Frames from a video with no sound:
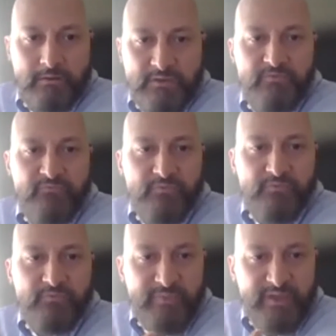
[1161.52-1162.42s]

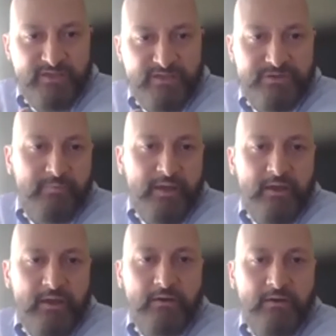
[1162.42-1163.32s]
Information
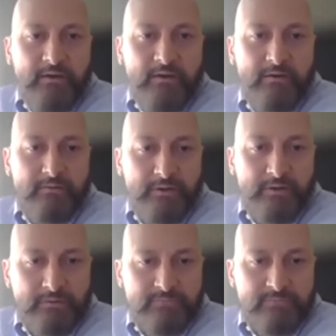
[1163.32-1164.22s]
about
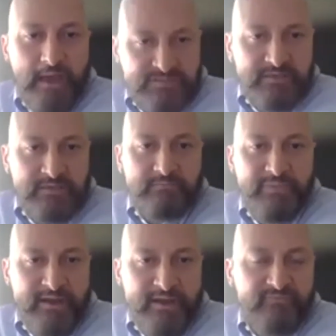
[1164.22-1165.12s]
housing,
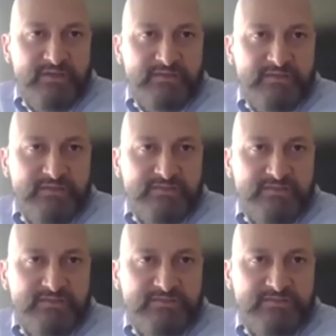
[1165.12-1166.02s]
benefits,
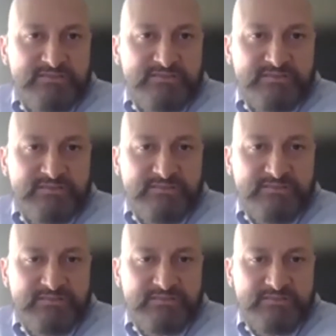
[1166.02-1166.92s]

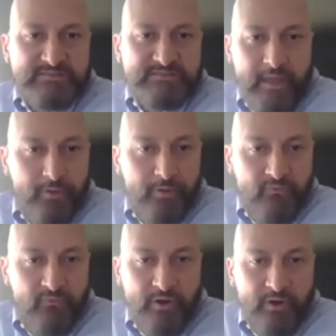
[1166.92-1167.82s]
help for
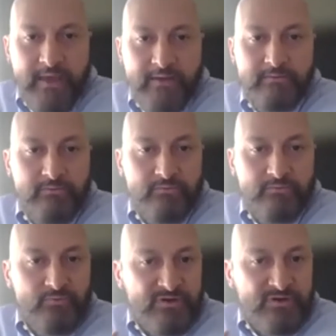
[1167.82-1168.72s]

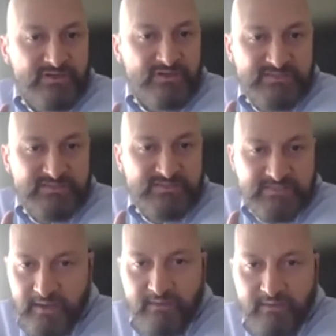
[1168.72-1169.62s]
at-risk veterans,
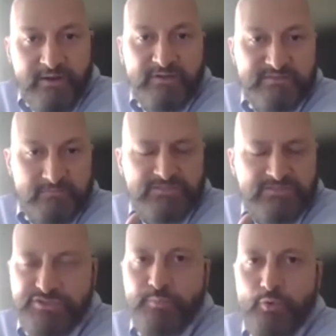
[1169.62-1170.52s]
and so
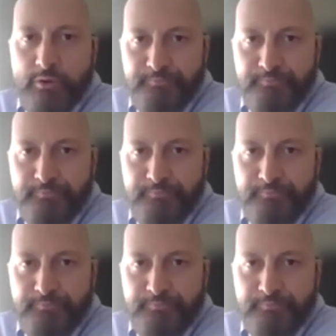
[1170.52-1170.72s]
much more.